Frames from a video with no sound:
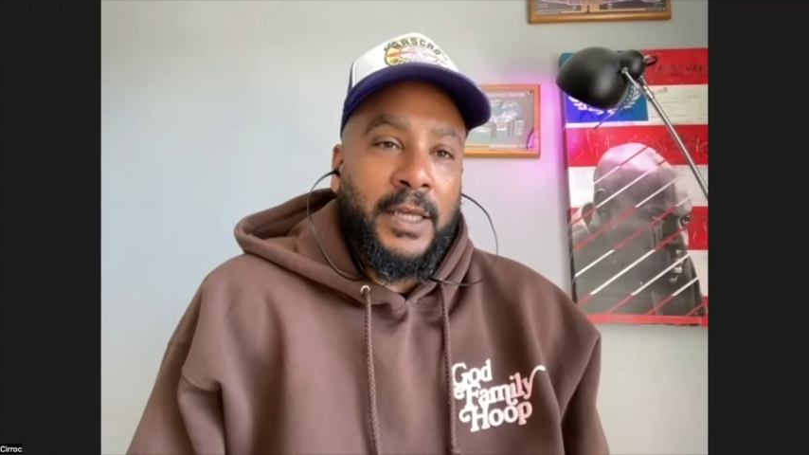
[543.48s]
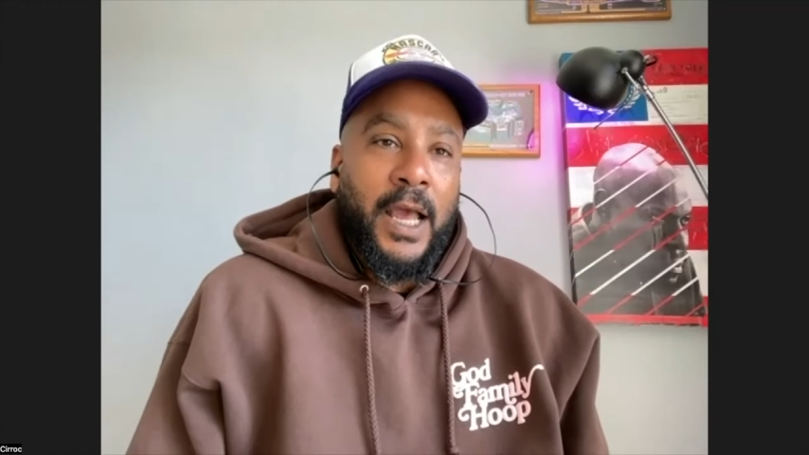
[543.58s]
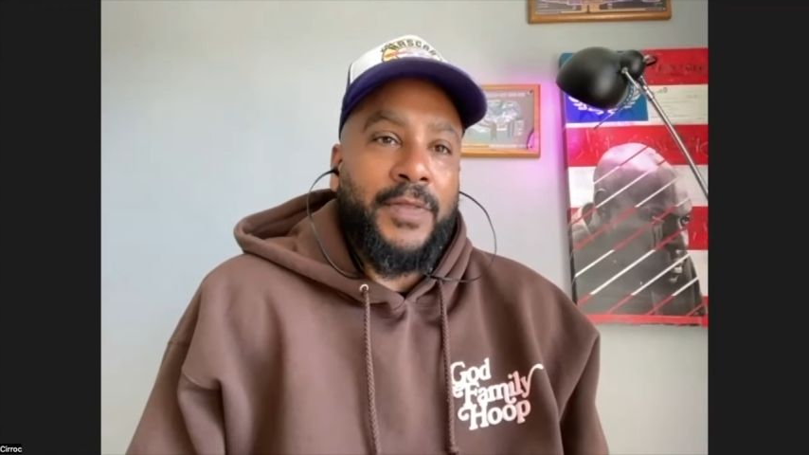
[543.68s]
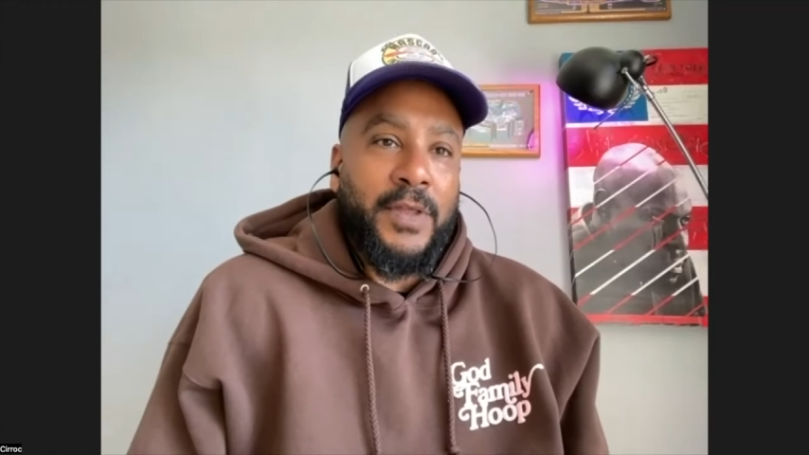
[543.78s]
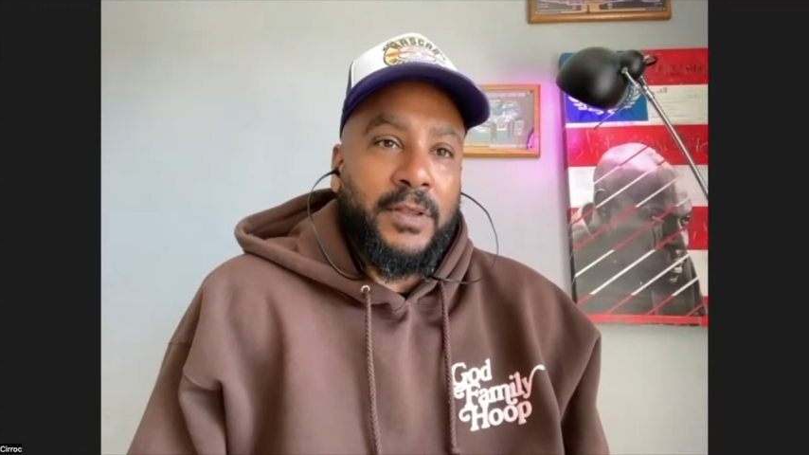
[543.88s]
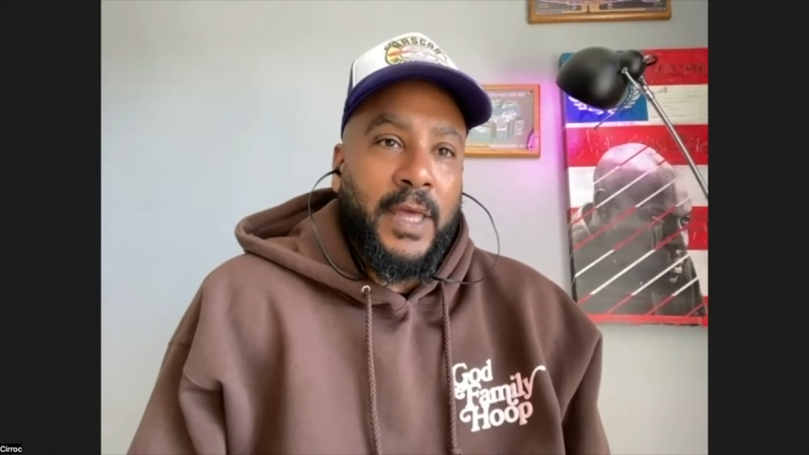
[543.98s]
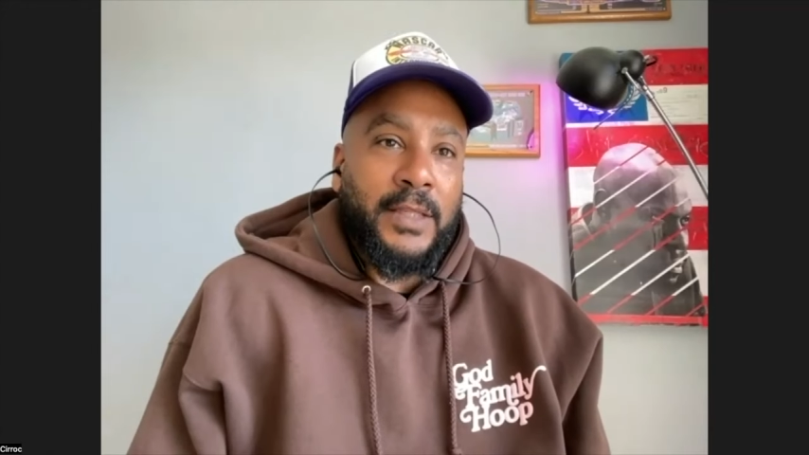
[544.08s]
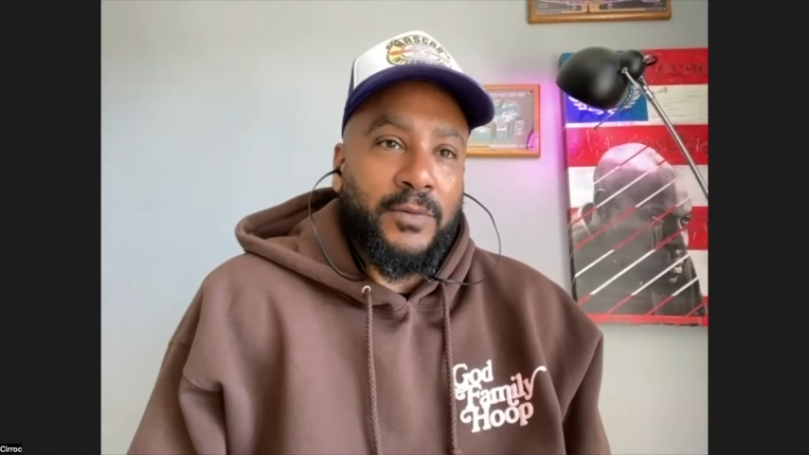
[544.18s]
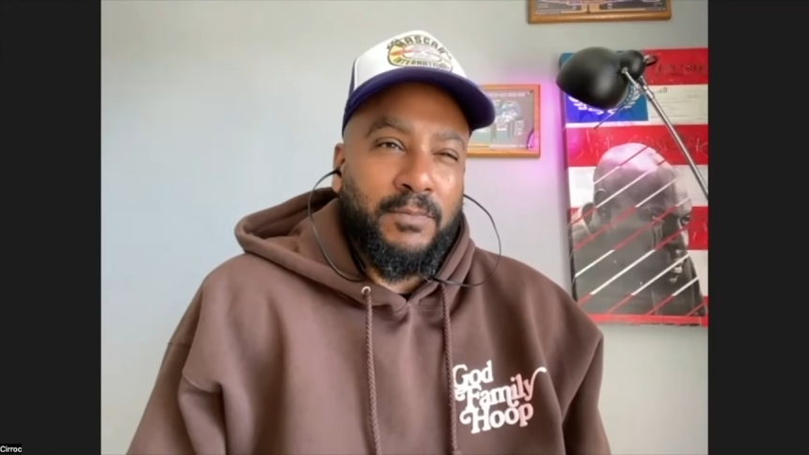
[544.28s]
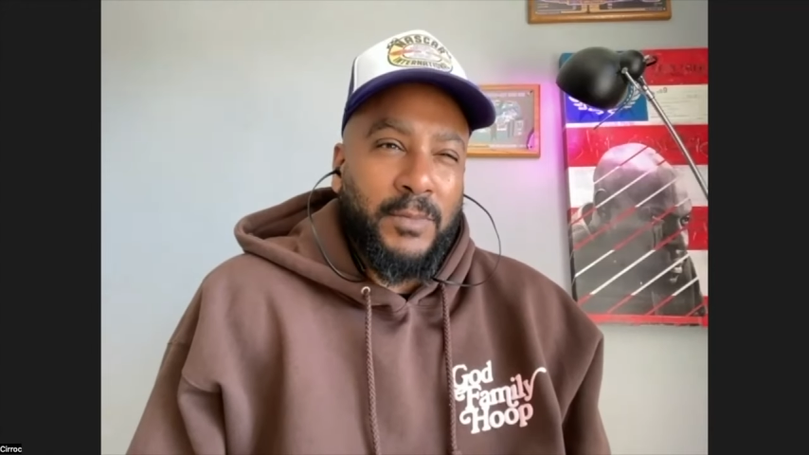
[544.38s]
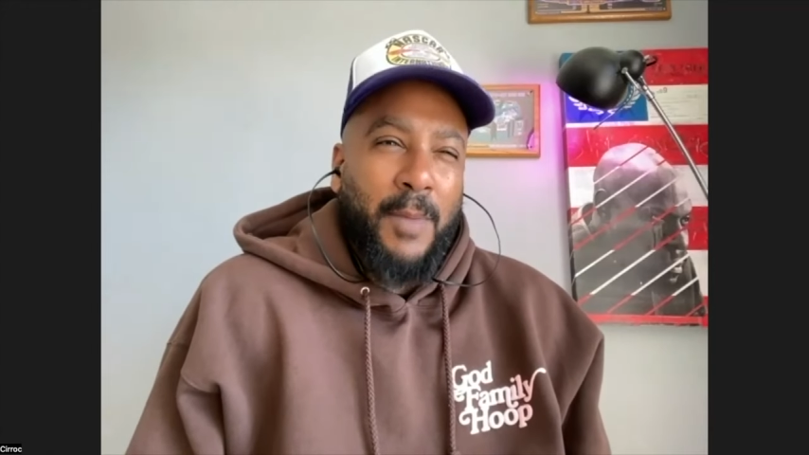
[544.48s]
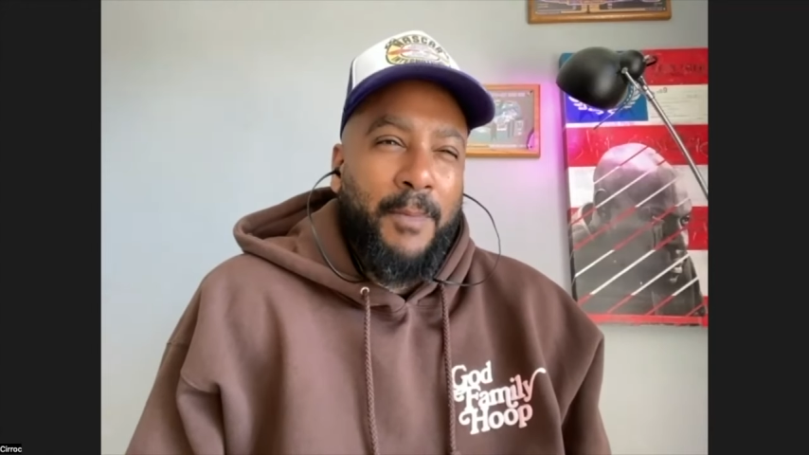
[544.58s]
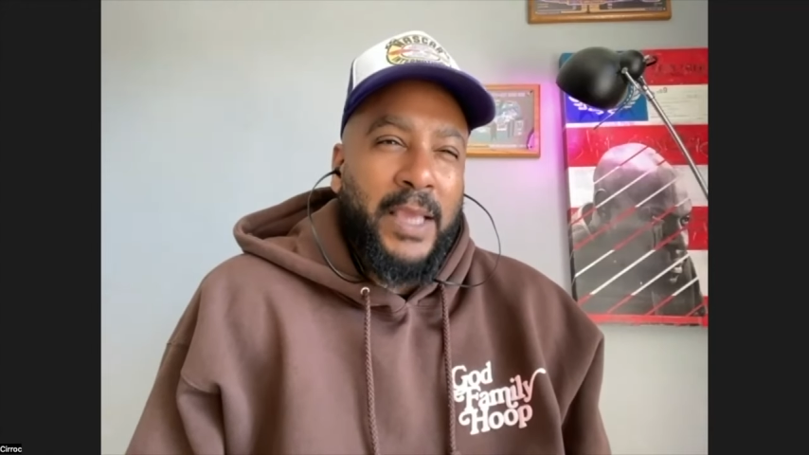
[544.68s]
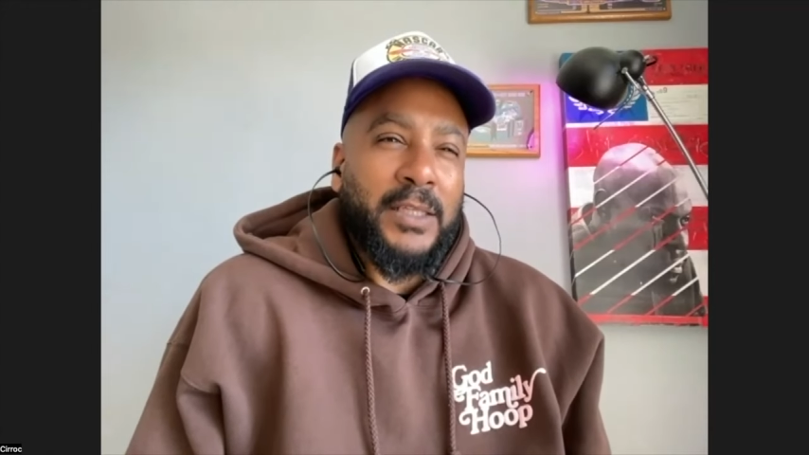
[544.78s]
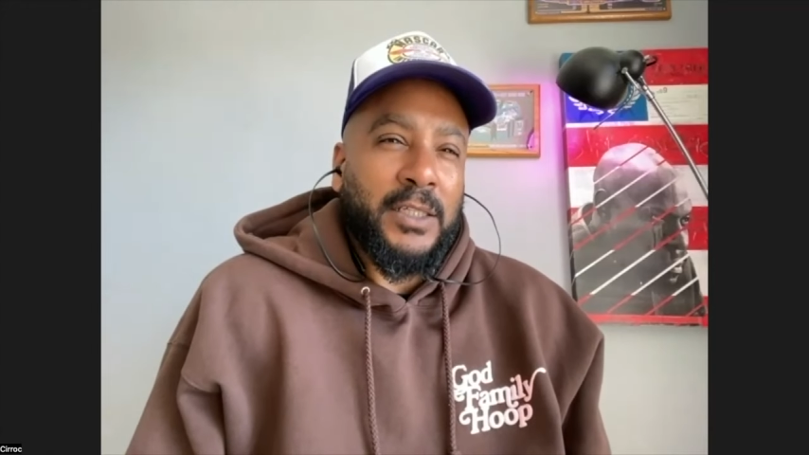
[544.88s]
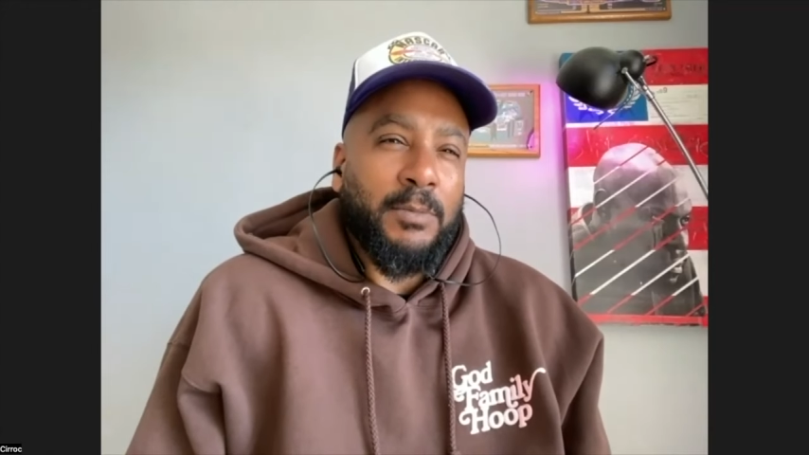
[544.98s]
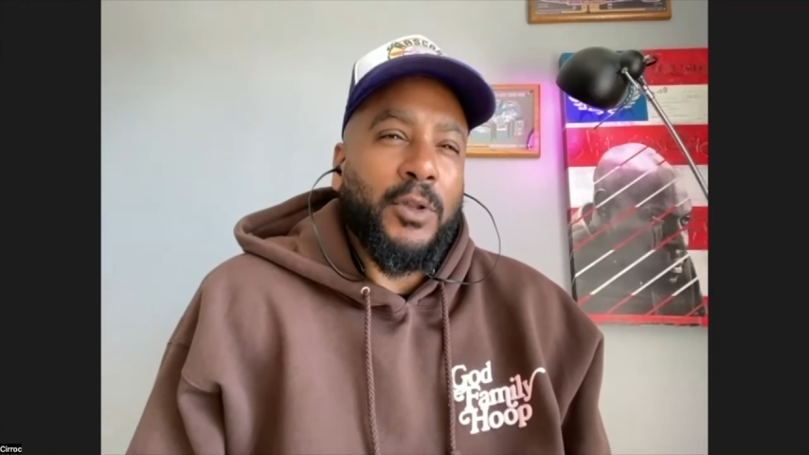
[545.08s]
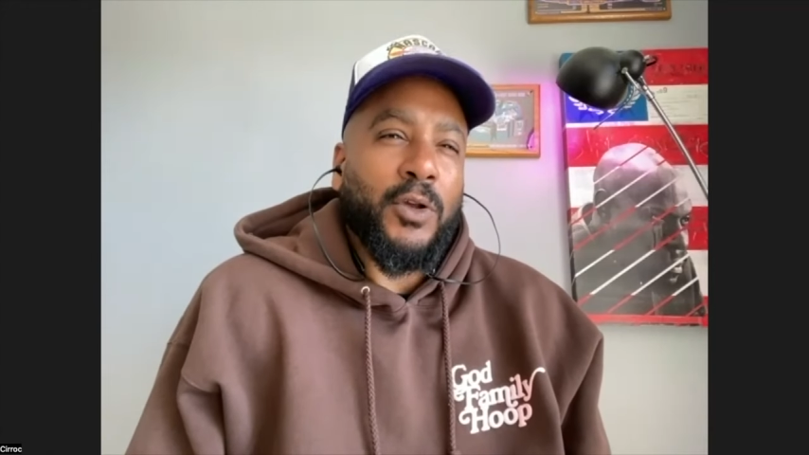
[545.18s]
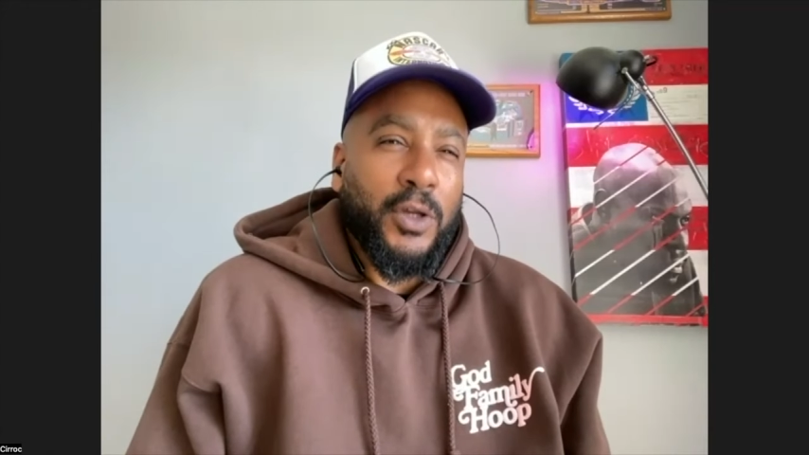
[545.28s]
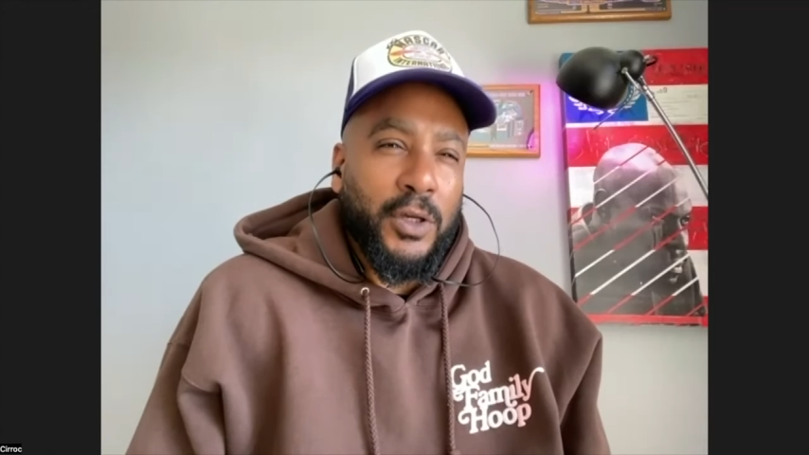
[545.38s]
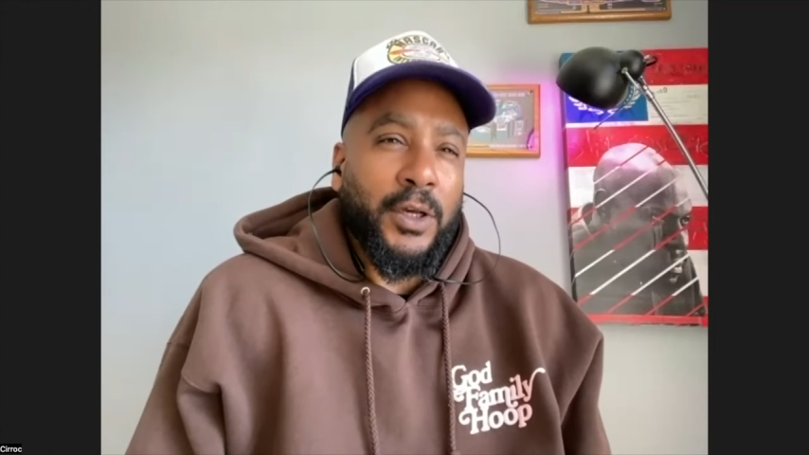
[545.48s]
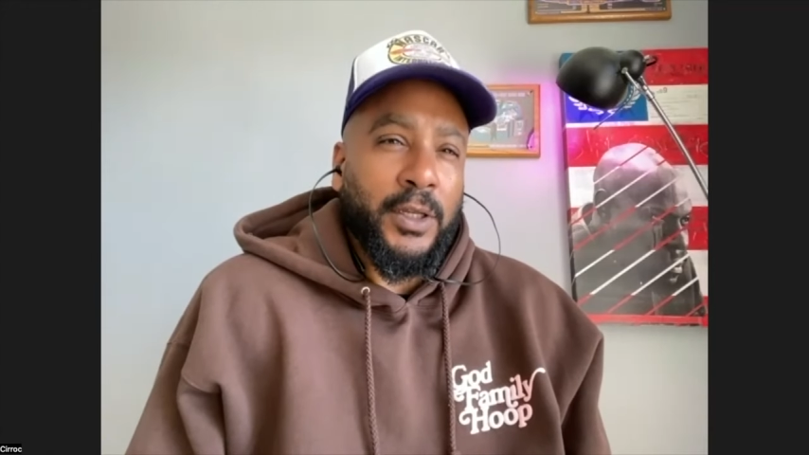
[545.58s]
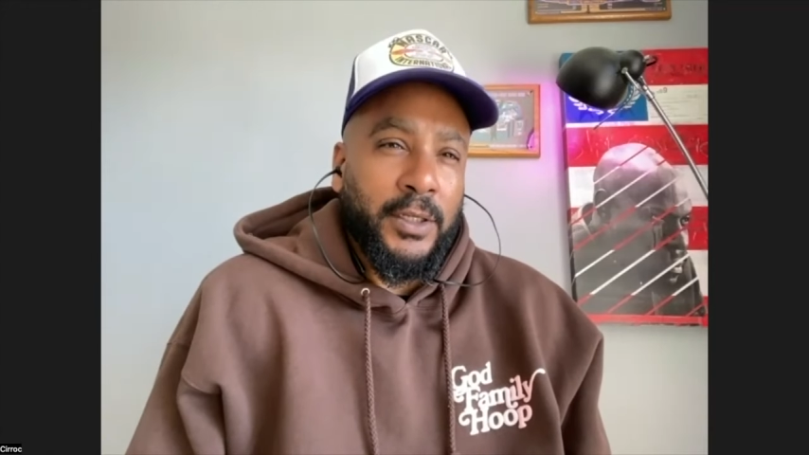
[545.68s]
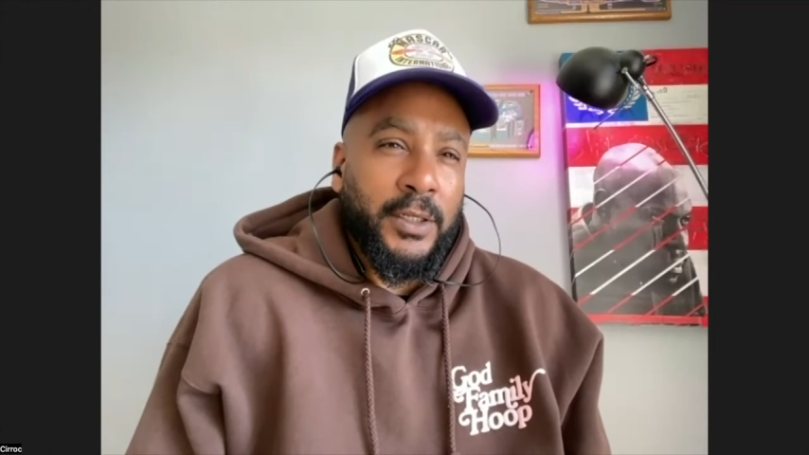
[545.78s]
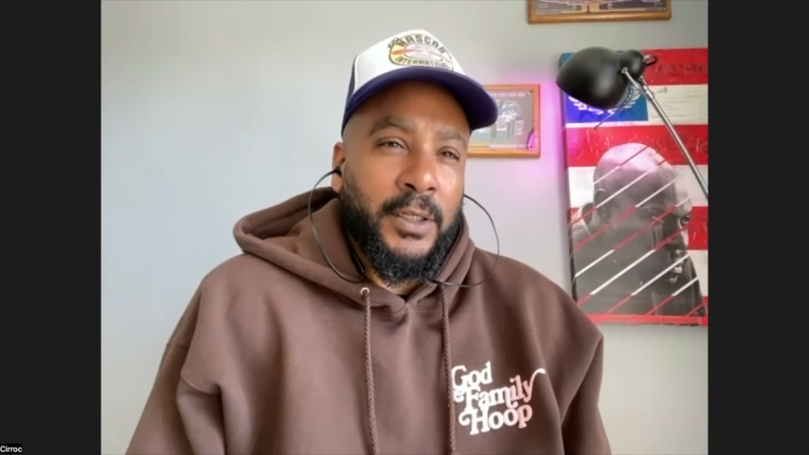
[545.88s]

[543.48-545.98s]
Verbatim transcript: I think that's that makes him look good.